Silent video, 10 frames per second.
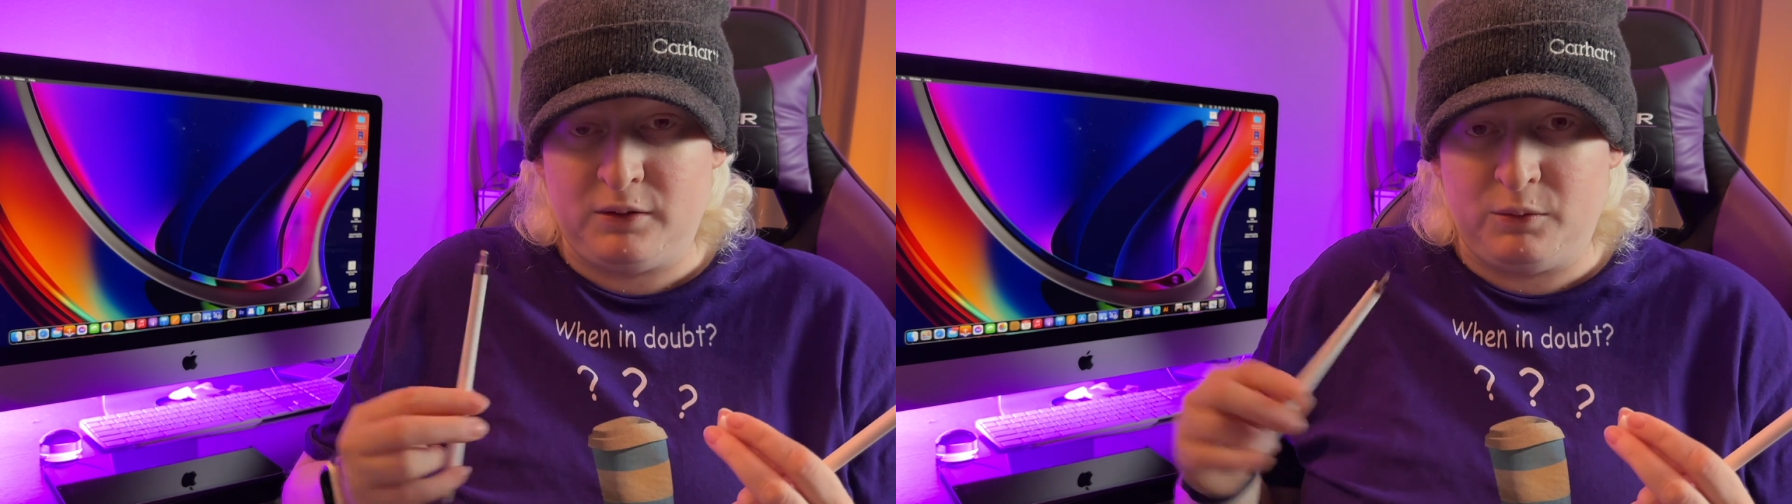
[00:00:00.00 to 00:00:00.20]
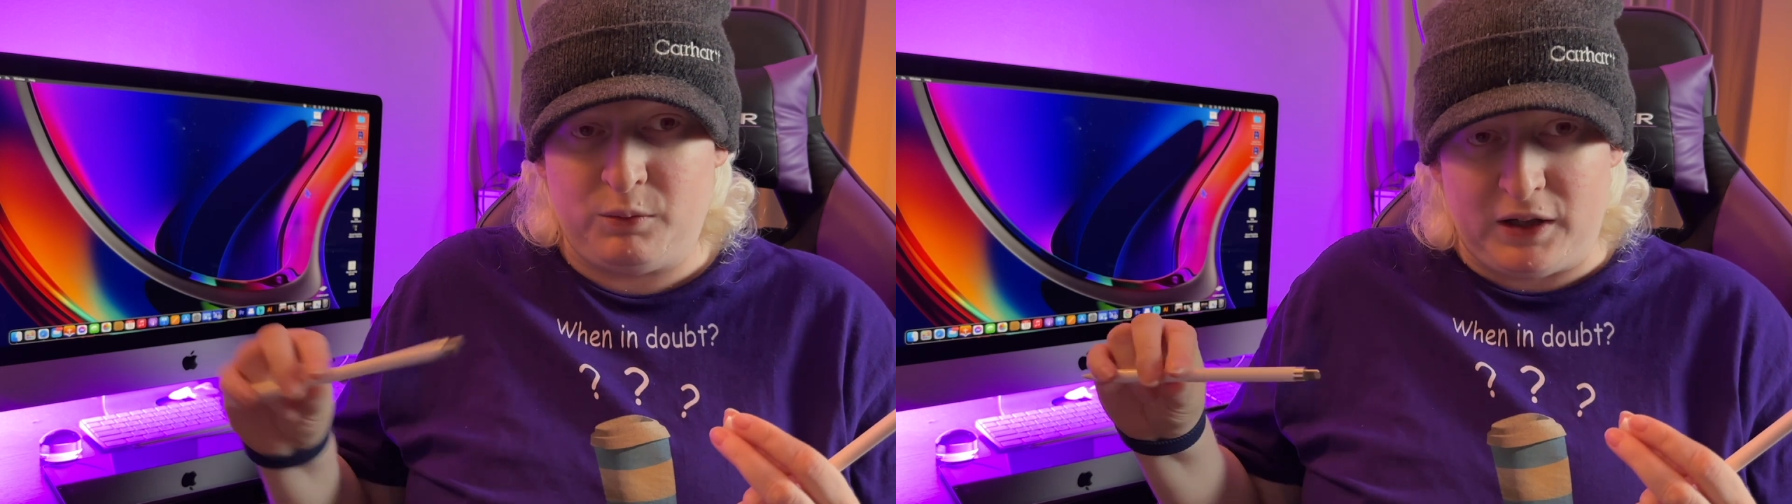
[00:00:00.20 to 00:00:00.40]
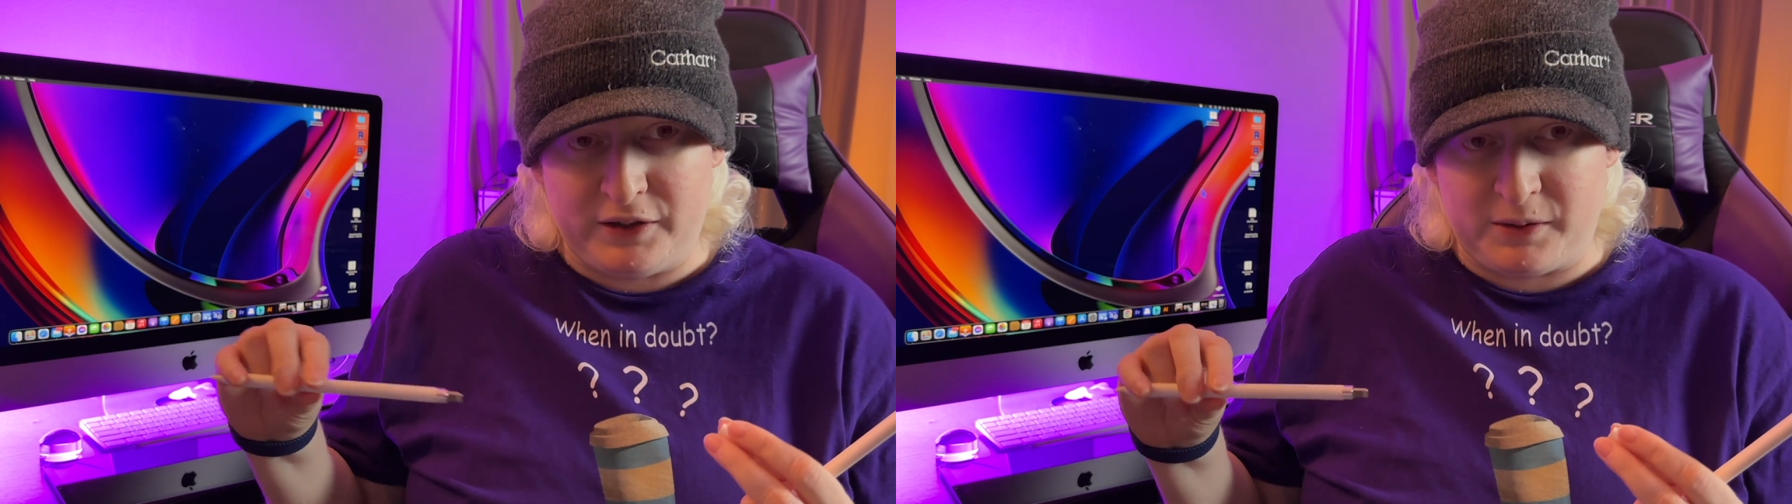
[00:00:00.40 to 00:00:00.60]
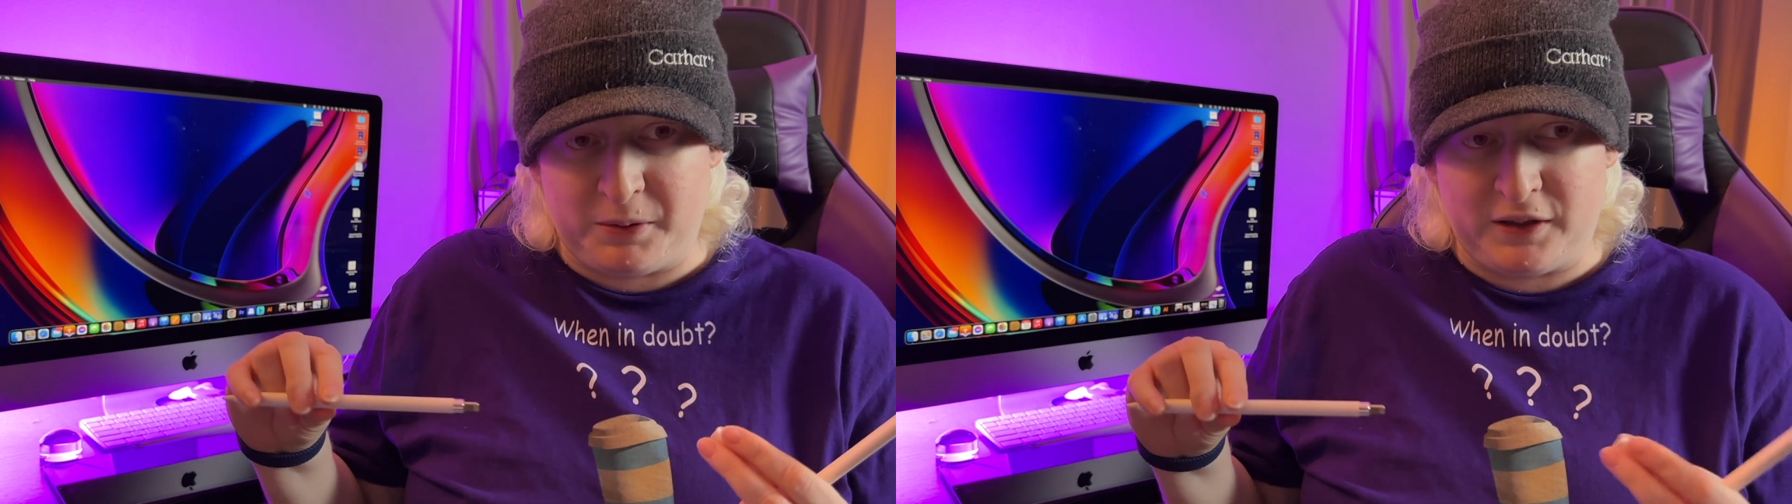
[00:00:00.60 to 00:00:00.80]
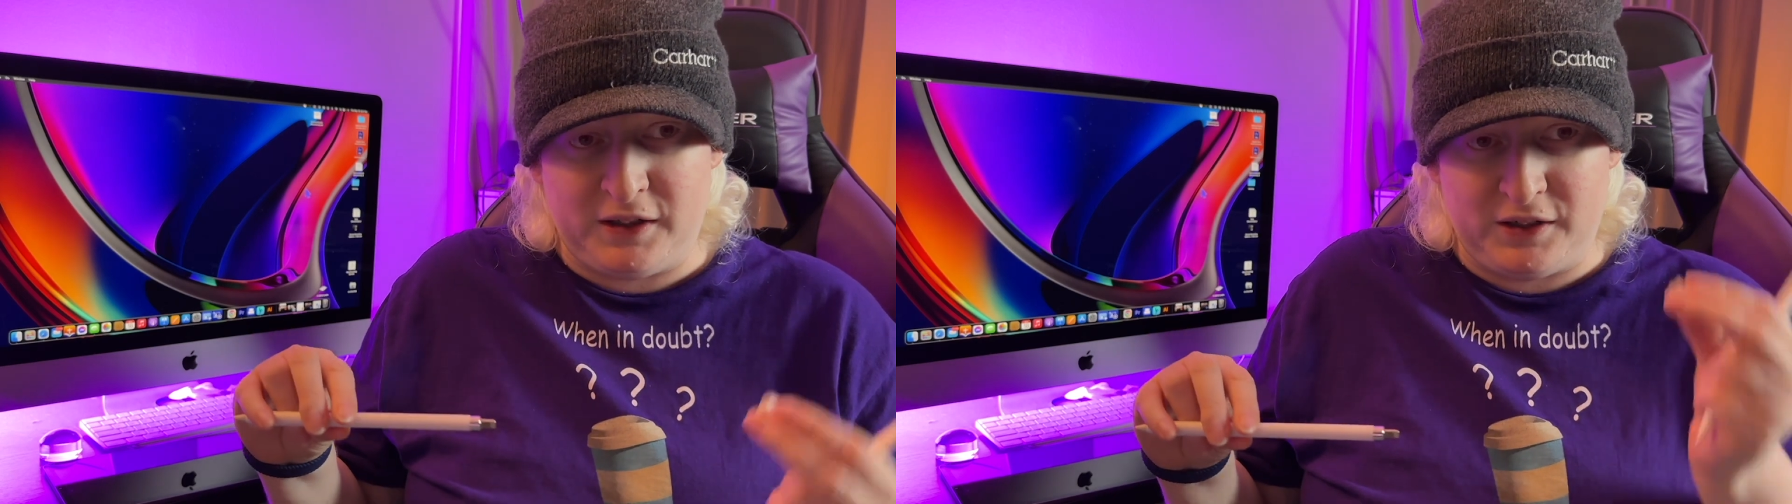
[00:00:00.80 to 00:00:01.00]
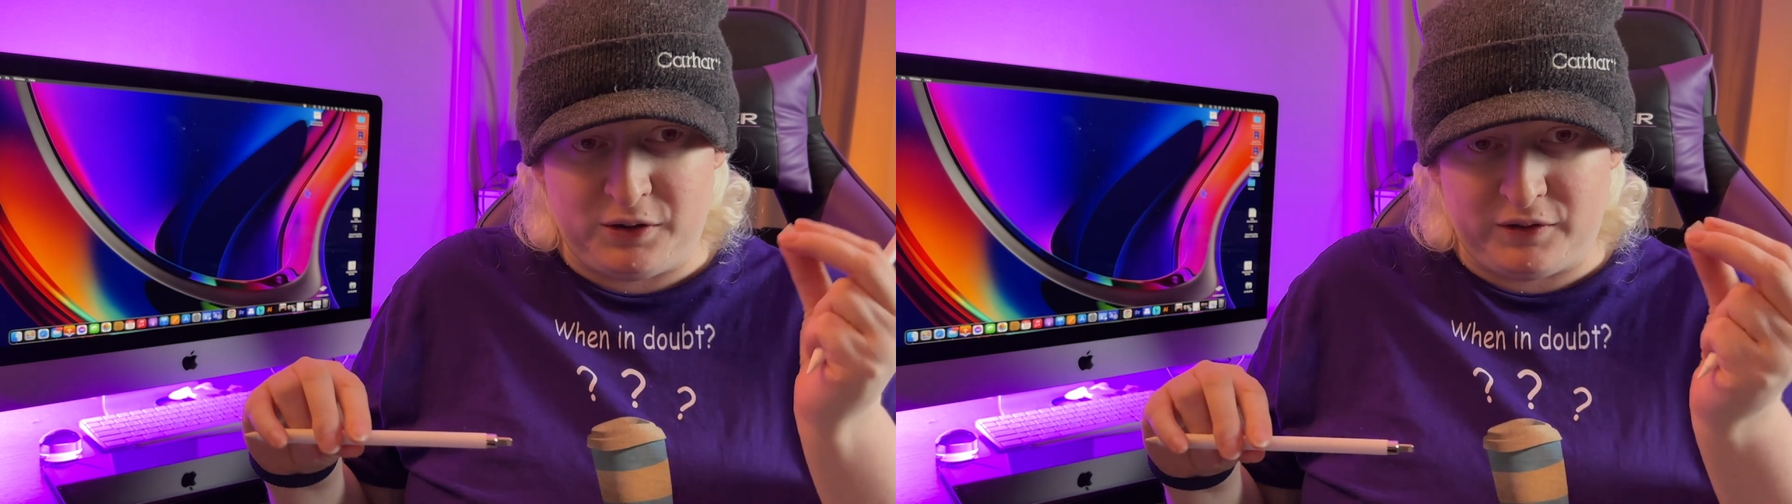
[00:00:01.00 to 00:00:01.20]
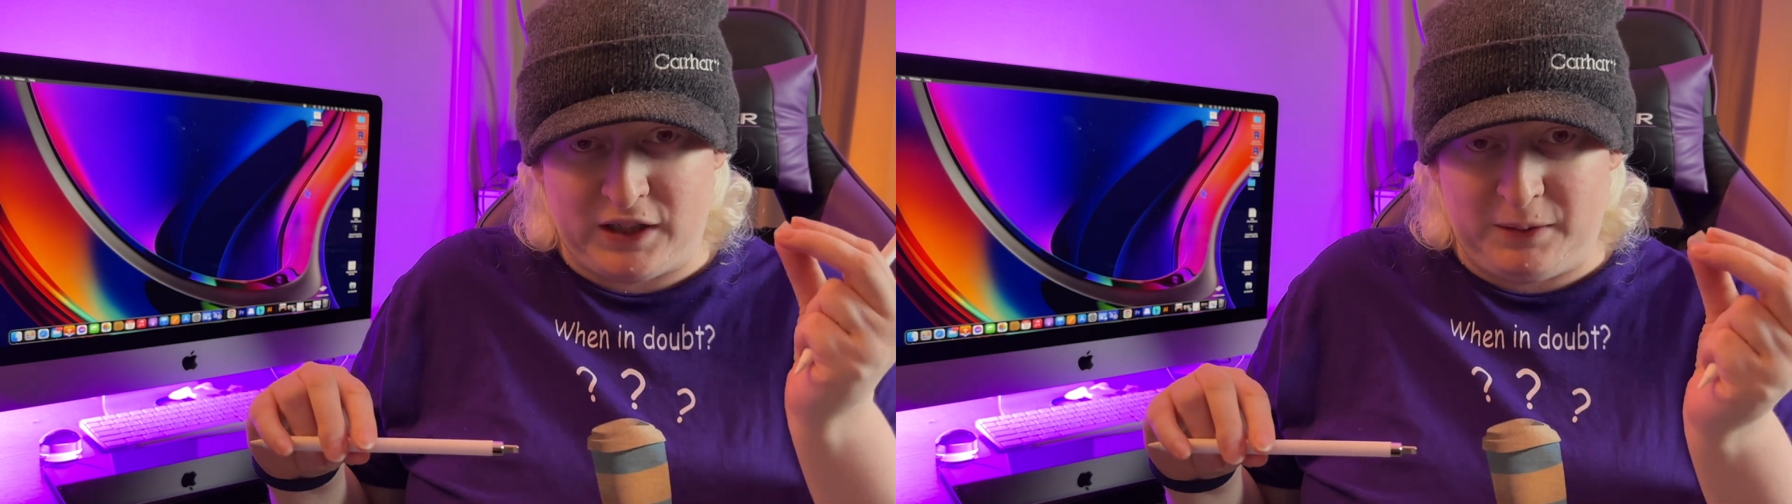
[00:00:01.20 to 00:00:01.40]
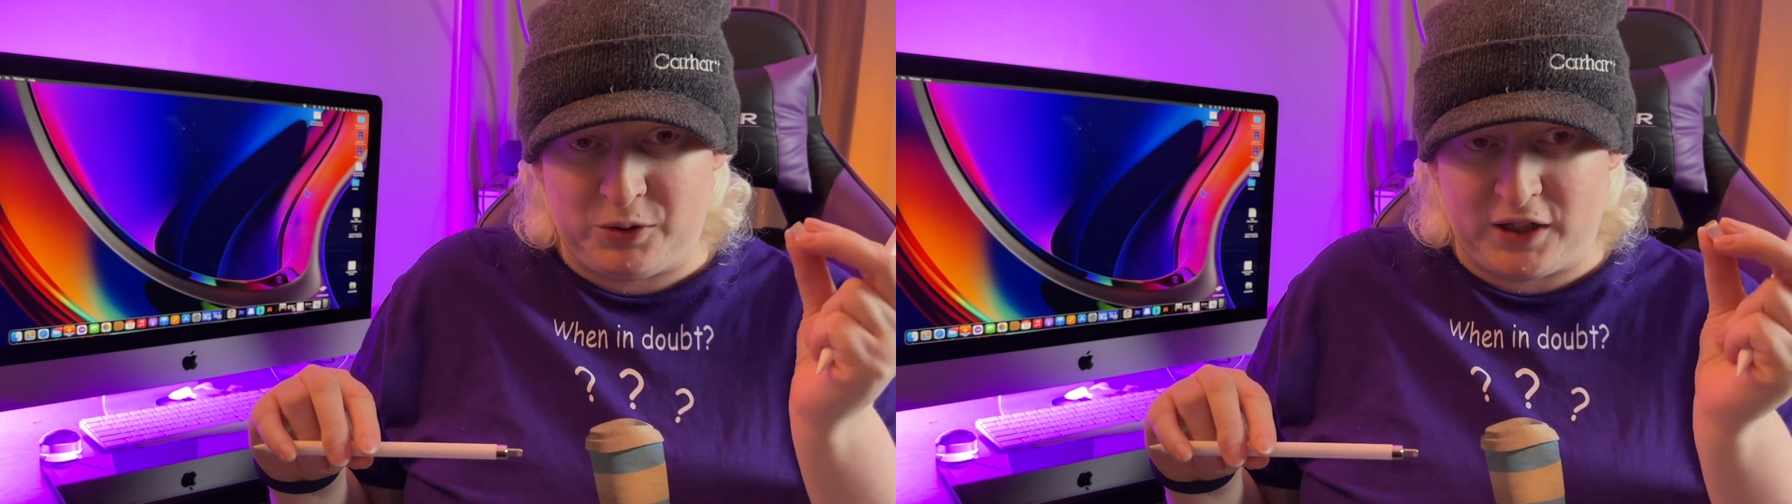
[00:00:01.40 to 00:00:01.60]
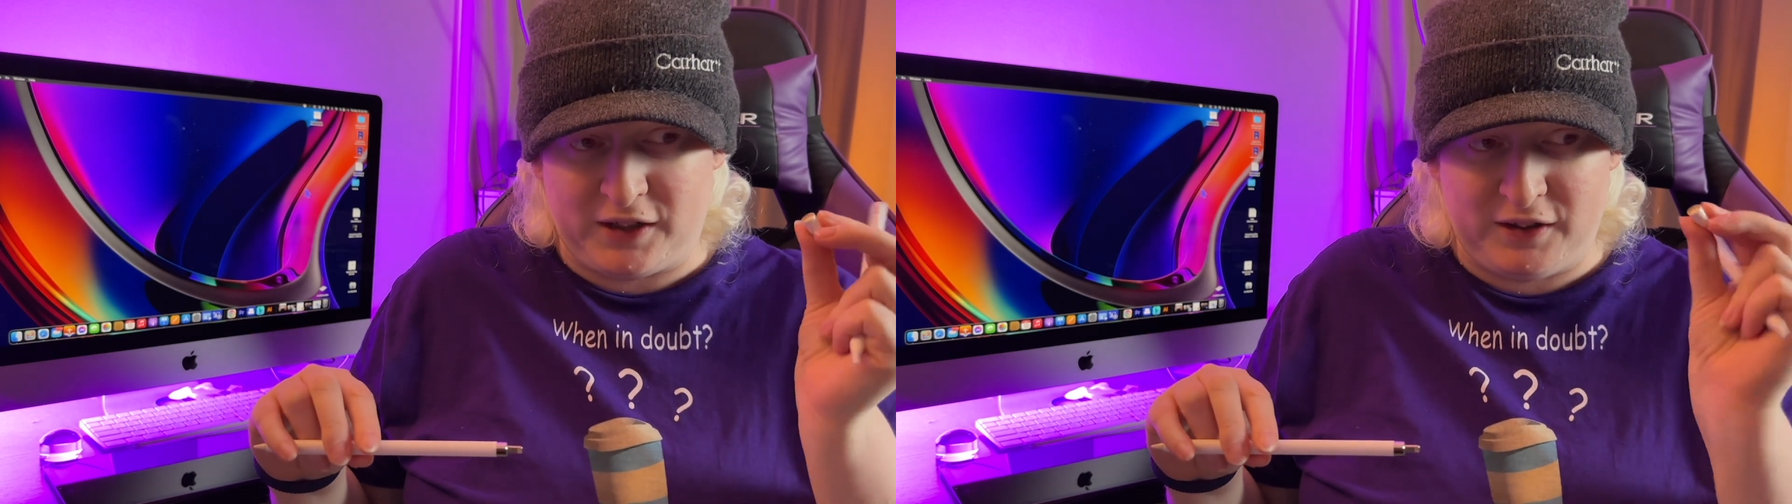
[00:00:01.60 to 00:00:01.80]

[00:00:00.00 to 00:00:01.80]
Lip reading: while it's plugged in, you have to keep track of